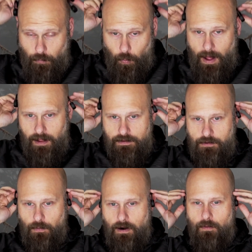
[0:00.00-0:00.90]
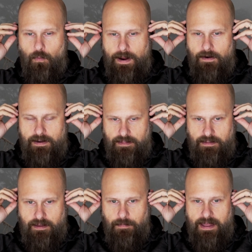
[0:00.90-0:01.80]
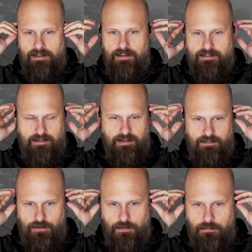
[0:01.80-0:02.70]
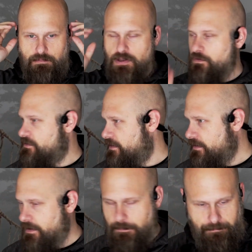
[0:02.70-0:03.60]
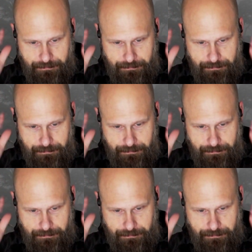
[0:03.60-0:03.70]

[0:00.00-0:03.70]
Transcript: while you are wearing them and listening to the music,